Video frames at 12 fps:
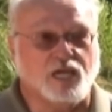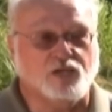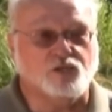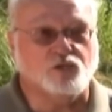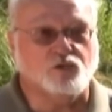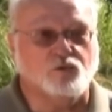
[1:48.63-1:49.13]

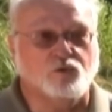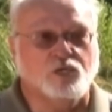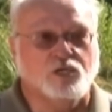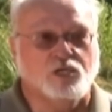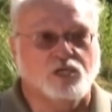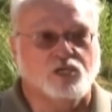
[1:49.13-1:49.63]
and to
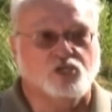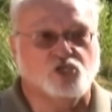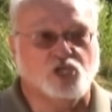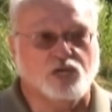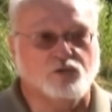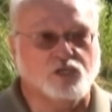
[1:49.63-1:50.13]

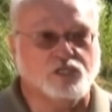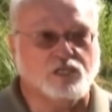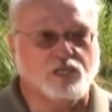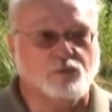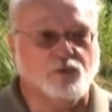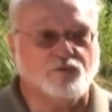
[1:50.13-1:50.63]

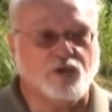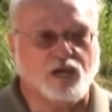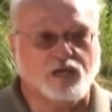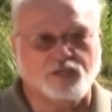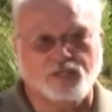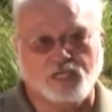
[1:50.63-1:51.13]
generously
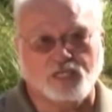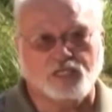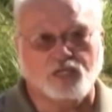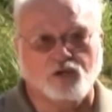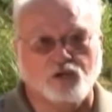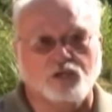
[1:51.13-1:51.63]
provide the
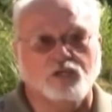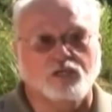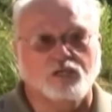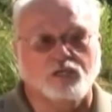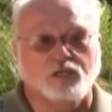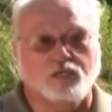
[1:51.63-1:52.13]
things that
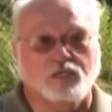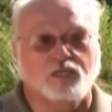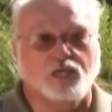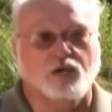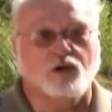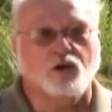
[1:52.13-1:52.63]

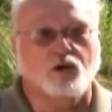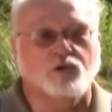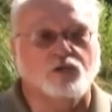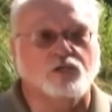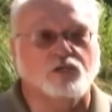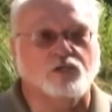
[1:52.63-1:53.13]

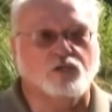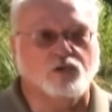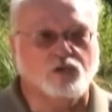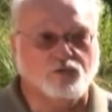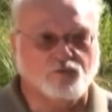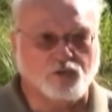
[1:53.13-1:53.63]
are
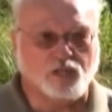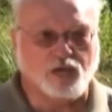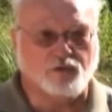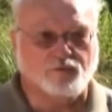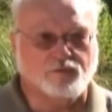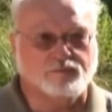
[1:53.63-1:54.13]
good for
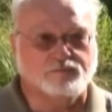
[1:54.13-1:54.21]
life.